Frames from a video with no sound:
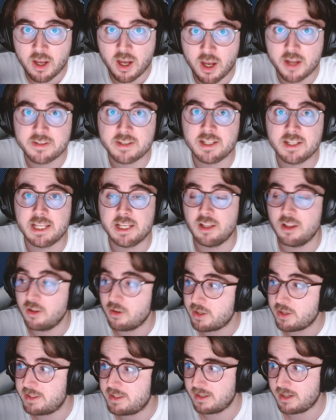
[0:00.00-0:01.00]
until I
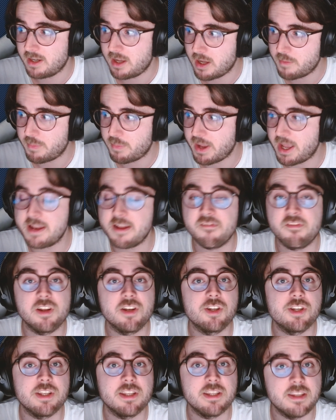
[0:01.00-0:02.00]
looked it up and
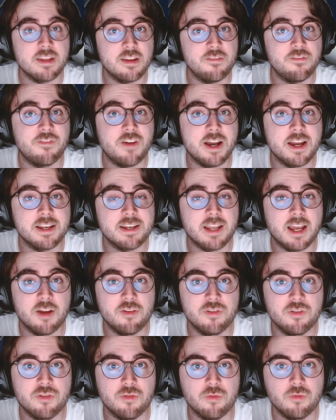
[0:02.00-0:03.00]
eventually did find
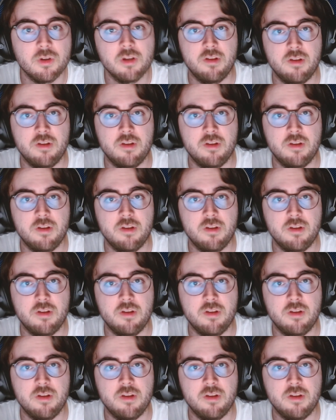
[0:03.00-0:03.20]
how to